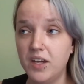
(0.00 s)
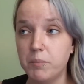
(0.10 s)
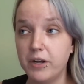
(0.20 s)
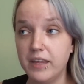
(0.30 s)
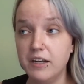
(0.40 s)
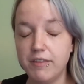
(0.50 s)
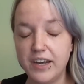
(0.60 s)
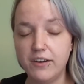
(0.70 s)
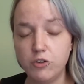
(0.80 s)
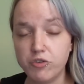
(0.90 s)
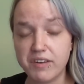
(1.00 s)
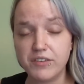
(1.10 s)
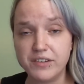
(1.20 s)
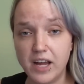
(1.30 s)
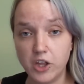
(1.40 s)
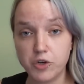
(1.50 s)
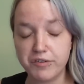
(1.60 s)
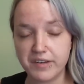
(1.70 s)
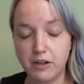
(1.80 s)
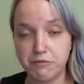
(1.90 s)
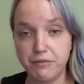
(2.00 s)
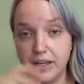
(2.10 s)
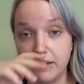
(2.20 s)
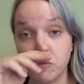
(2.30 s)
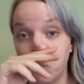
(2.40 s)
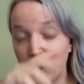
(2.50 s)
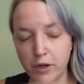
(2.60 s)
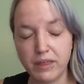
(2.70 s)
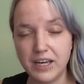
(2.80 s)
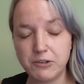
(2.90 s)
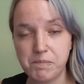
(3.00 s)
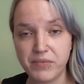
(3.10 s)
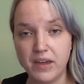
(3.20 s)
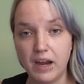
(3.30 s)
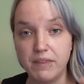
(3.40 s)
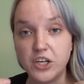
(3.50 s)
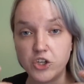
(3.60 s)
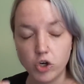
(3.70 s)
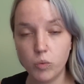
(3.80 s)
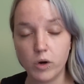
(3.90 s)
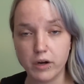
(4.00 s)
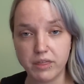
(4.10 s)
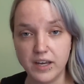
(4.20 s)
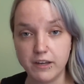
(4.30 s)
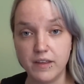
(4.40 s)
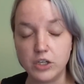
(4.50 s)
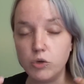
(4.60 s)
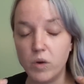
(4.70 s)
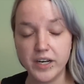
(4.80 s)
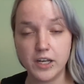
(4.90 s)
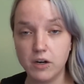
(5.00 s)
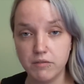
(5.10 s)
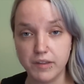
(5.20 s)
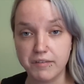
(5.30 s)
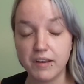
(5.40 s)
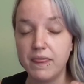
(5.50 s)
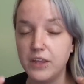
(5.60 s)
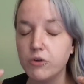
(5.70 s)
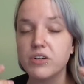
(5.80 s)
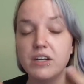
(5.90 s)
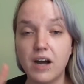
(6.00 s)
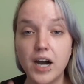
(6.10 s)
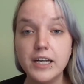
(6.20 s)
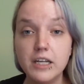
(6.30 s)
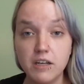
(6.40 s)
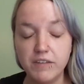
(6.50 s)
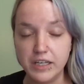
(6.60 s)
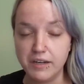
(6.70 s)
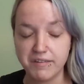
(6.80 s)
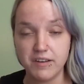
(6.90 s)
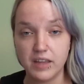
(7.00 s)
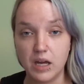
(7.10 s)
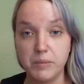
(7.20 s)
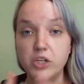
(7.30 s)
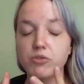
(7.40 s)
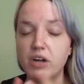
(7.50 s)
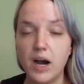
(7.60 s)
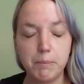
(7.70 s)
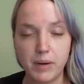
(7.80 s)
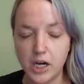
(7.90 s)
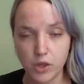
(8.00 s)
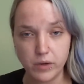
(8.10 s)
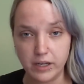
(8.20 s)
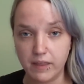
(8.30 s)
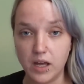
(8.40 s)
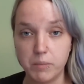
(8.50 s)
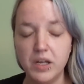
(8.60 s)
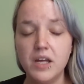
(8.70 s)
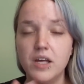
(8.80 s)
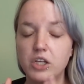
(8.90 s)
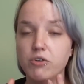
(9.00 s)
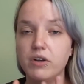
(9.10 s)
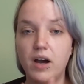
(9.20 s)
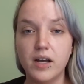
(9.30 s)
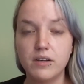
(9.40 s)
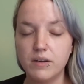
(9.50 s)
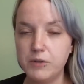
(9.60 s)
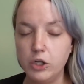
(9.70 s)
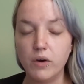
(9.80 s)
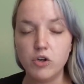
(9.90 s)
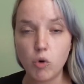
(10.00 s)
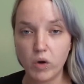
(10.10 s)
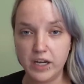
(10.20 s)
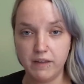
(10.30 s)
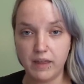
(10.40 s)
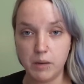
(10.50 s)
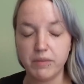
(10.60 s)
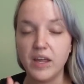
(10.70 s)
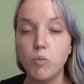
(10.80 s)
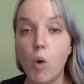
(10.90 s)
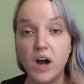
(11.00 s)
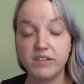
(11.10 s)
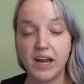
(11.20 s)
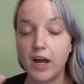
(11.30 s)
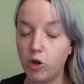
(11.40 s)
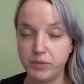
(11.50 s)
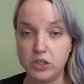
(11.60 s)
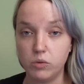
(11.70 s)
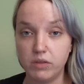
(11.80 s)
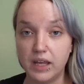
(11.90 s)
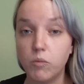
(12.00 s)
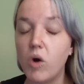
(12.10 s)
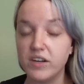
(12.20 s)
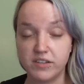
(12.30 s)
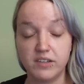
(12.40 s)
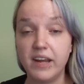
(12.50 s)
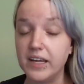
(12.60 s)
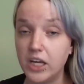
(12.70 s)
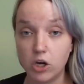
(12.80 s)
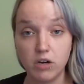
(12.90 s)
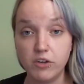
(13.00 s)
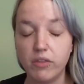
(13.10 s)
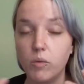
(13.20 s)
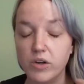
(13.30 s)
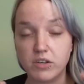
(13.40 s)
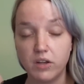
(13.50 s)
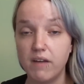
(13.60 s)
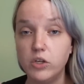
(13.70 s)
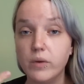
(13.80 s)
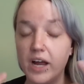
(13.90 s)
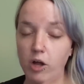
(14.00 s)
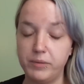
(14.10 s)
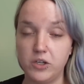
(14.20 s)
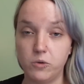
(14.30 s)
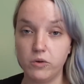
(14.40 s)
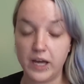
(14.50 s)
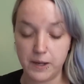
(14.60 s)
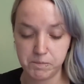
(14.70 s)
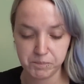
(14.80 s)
But at the end of the day, you just have to tell yourself that it's worth it, and that you're worth it, and that you want to get over this, and you're not inconveniencing them, you're not bothering them, you're not, you know, annoying them. They want to help you. They want to take care of you, and they want to love you and help you, okay?